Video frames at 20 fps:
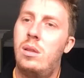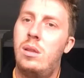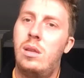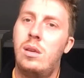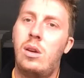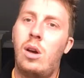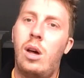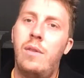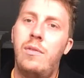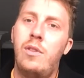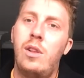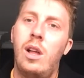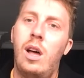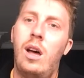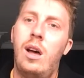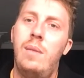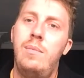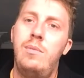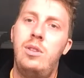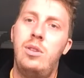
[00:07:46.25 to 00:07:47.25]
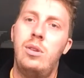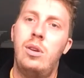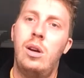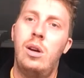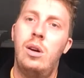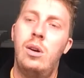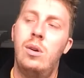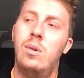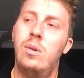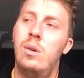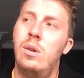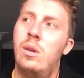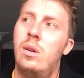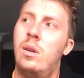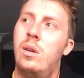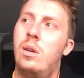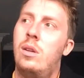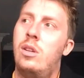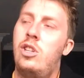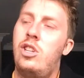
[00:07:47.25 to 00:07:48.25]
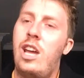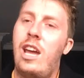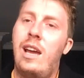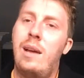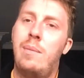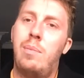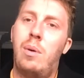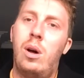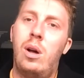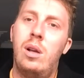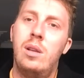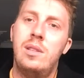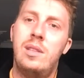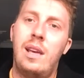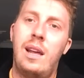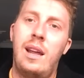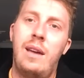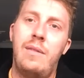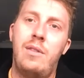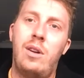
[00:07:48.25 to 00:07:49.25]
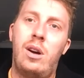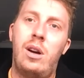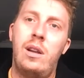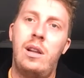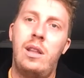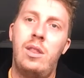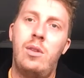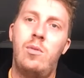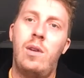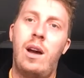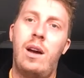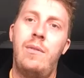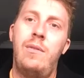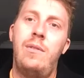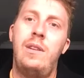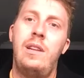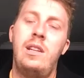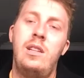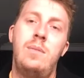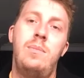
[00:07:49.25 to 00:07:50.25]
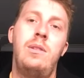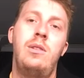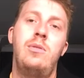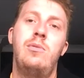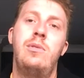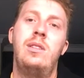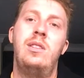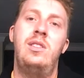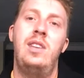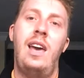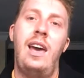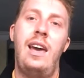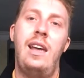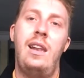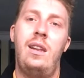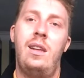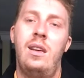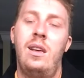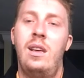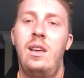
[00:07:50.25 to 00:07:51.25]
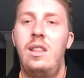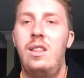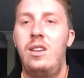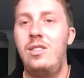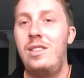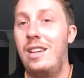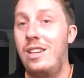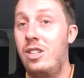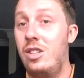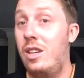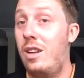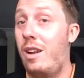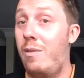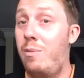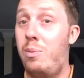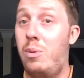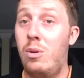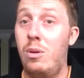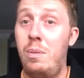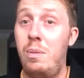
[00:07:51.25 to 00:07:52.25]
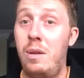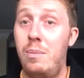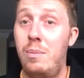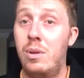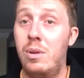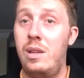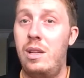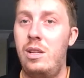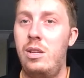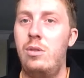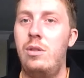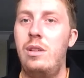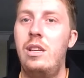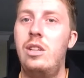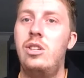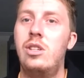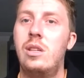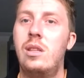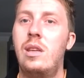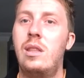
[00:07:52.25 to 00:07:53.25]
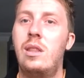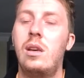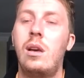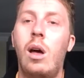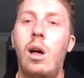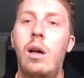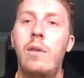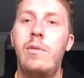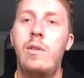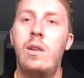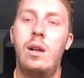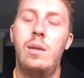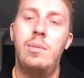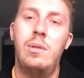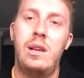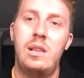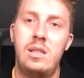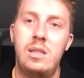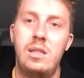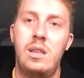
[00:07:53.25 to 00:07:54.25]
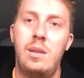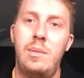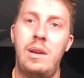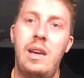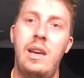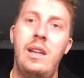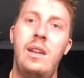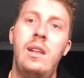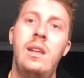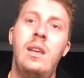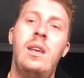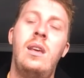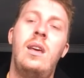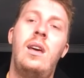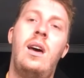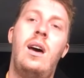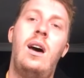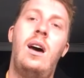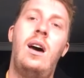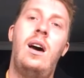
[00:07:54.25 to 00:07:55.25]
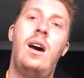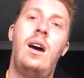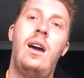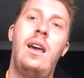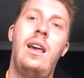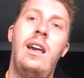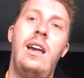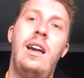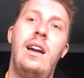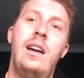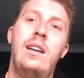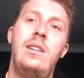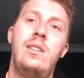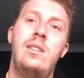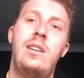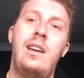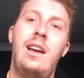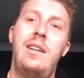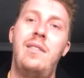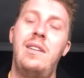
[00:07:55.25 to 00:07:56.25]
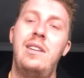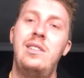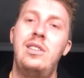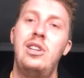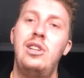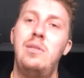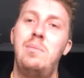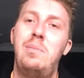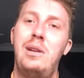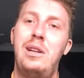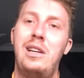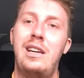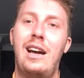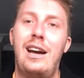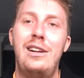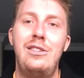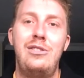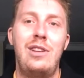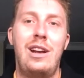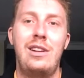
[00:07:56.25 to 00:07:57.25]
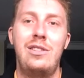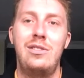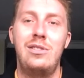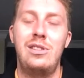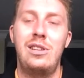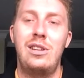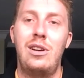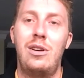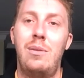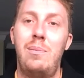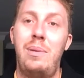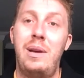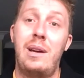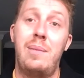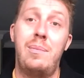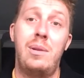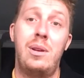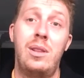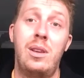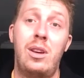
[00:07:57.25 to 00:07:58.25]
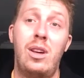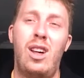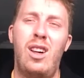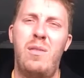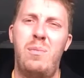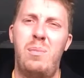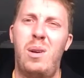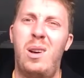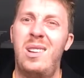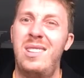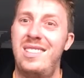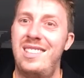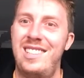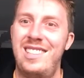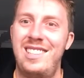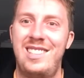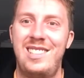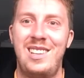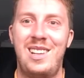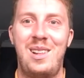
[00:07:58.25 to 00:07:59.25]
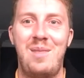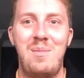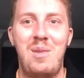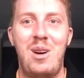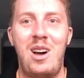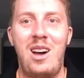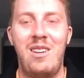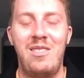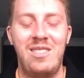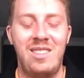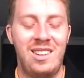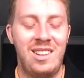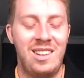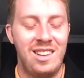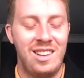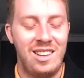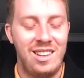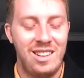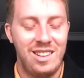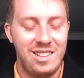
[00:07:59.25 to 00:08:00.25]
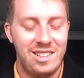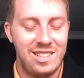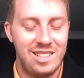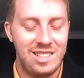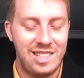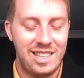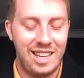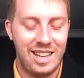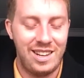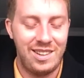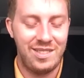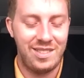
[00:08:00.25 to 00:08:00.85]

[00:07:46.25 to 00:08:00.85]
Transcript: the golf club to go shag balls that have gone in the rough and need to be reset, there's actually enough poor people in Indonesia that the golf club lets them in. And kind of as independent contractors, they go and pick up all the golf balls and then sell them off. Just kind